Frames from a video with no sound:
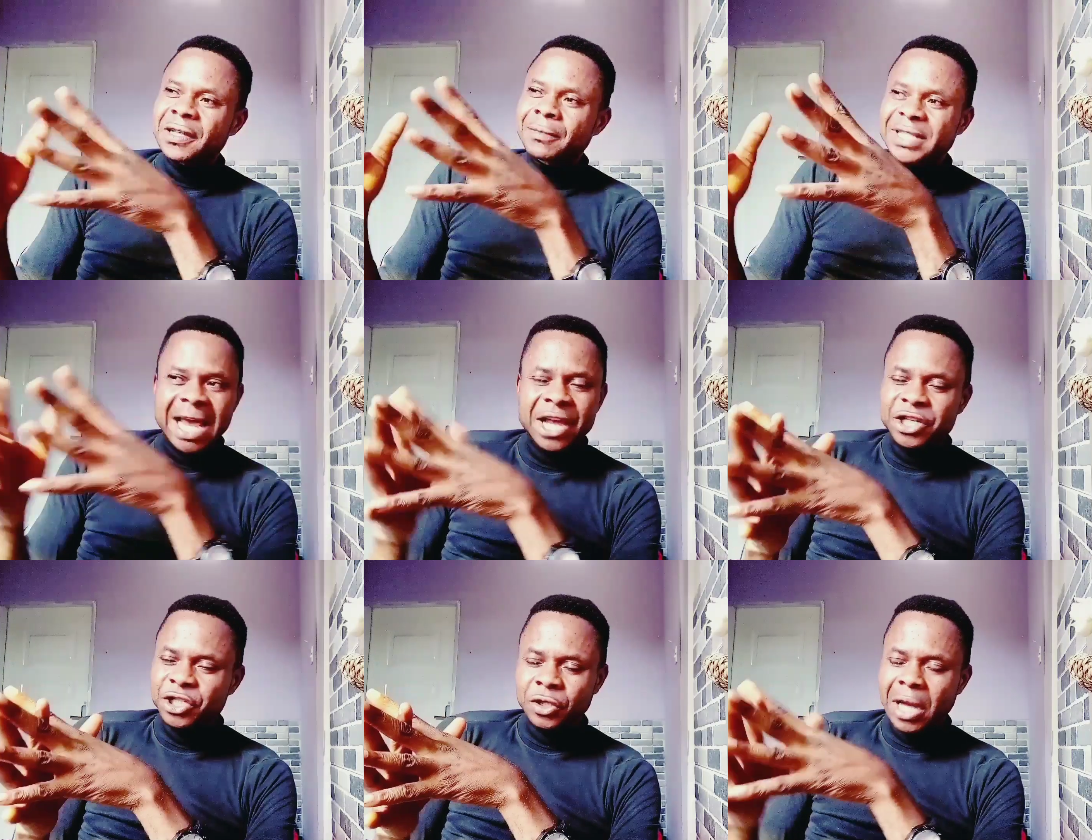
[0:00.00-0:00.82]
some
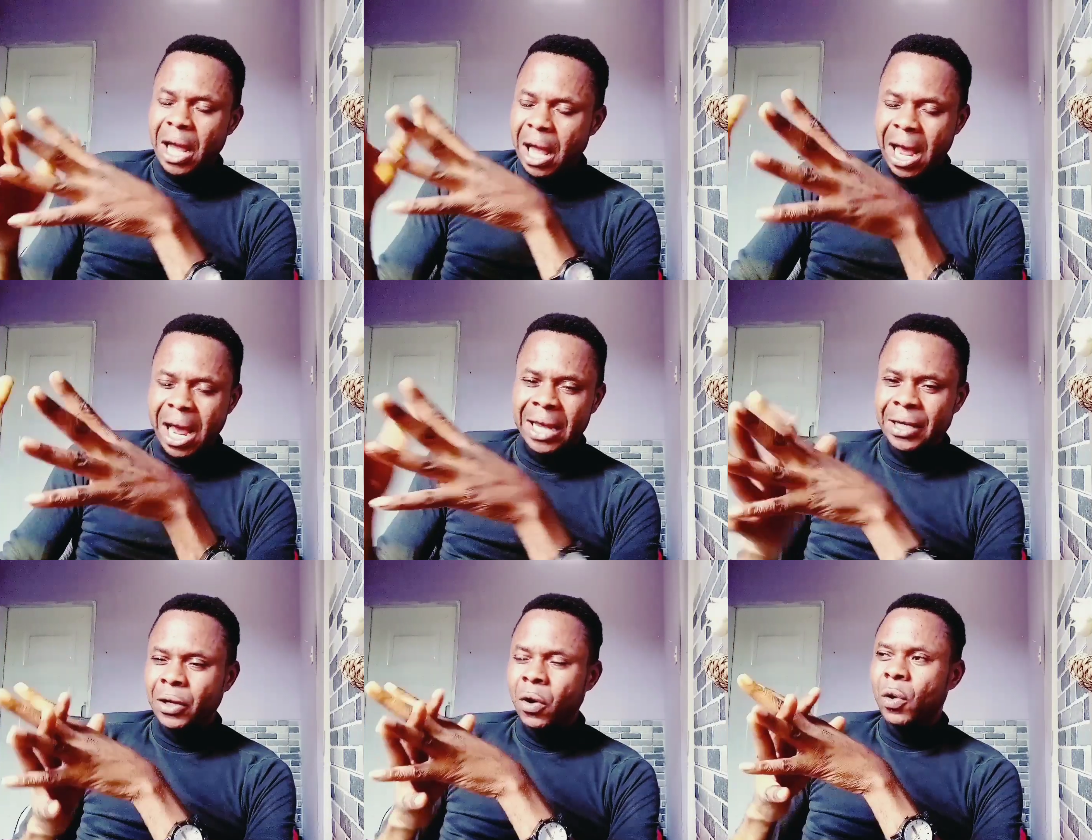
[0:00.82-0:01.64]
tension,
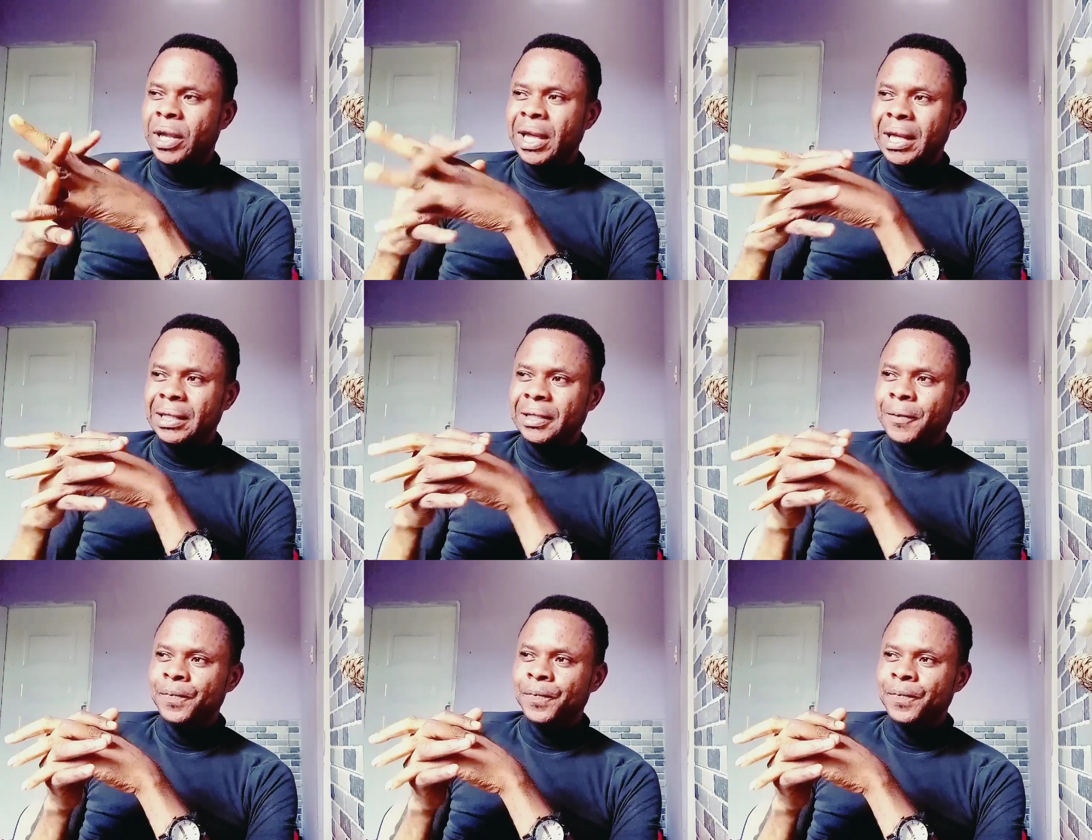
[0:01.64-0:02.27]
I go get.